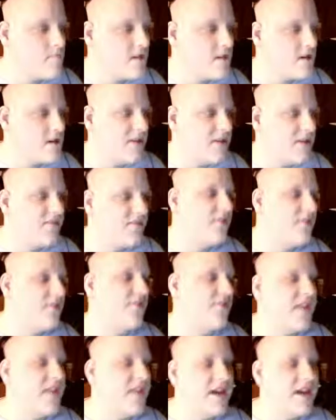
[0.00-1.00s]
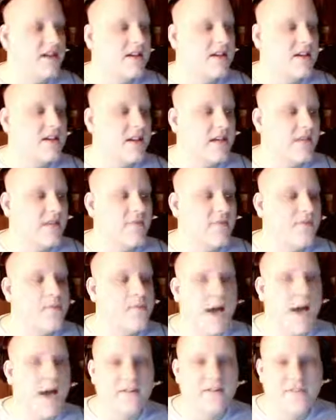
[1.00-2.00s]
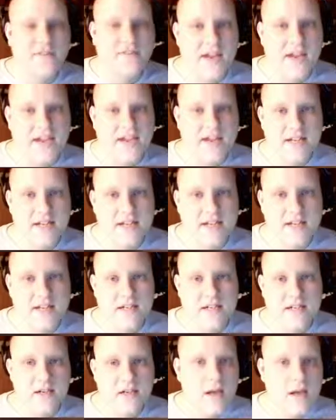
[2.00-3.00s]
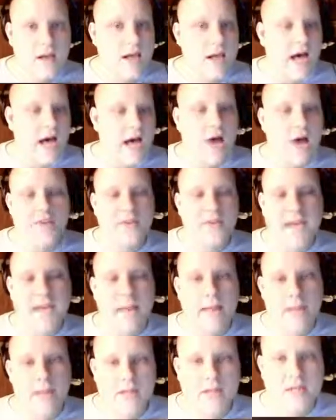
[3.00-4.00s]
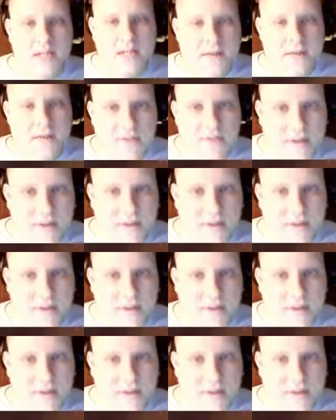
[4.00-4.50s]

different things like different battle phases and how the game looks and everything